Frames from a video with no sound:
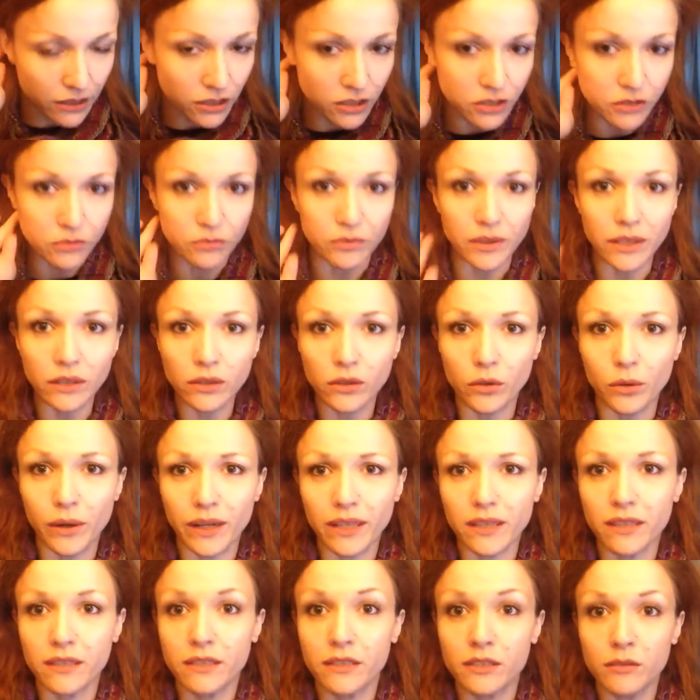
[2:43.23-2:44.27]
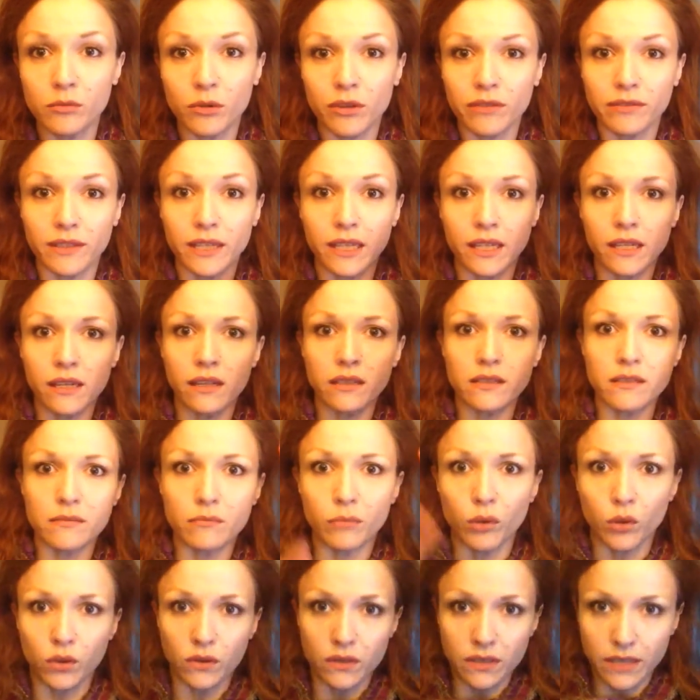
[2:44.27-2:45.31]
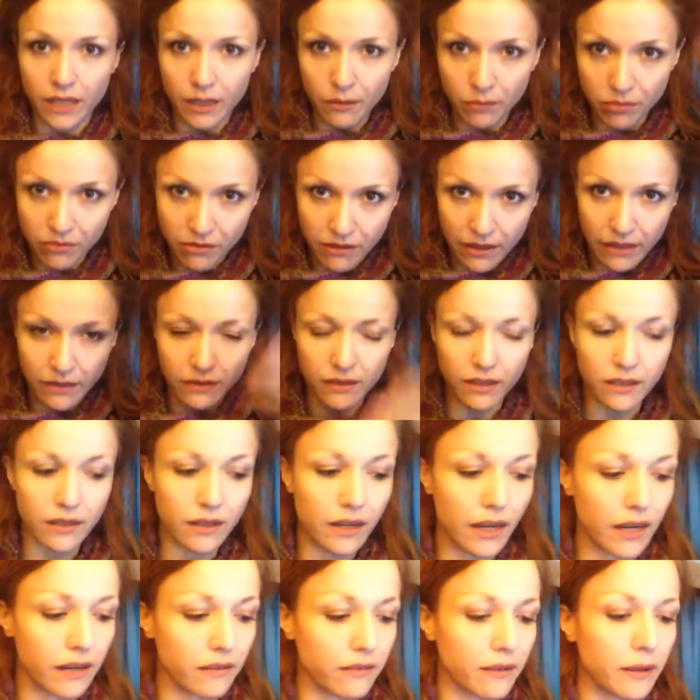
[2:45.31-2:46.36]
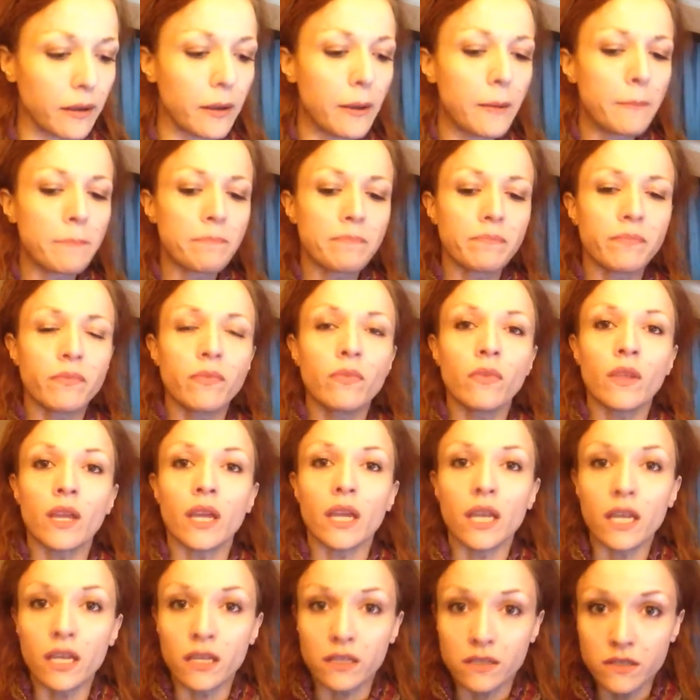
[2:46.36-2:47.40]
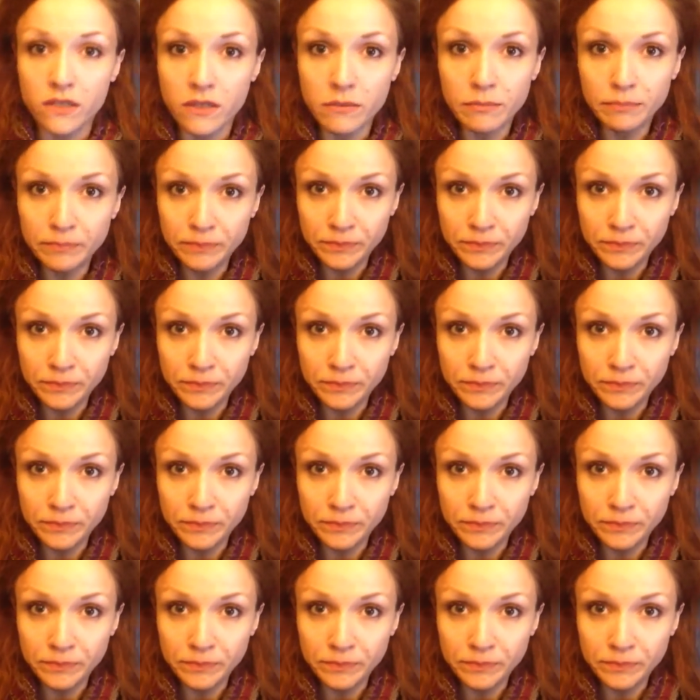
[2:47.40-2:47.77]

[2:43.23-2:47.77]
just real quick, this is more of like a nuts and bolts type thing than anything, is